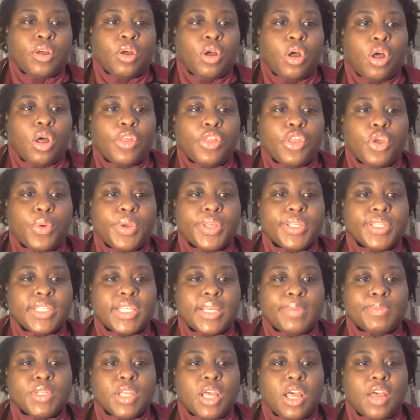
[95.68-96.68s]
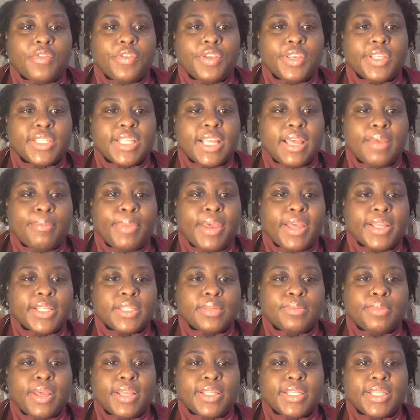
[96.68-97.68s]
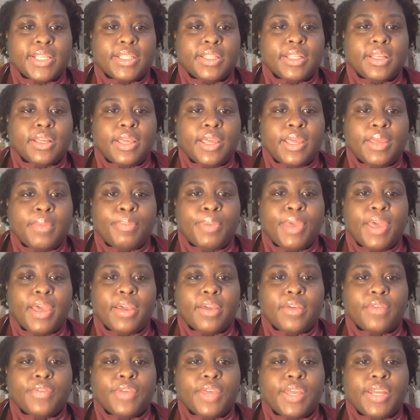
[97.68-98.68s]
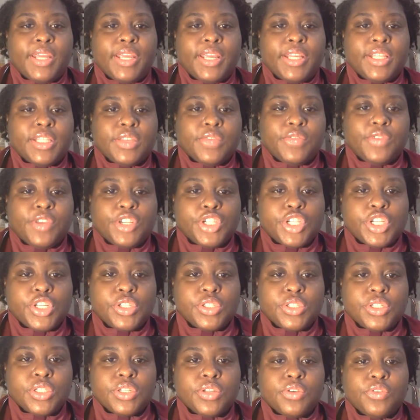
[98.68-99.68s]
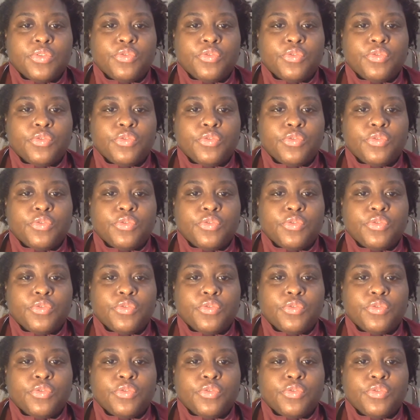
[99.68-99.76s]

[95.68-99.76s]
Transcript: Although it seems obvious that maximizing the impact of any interventions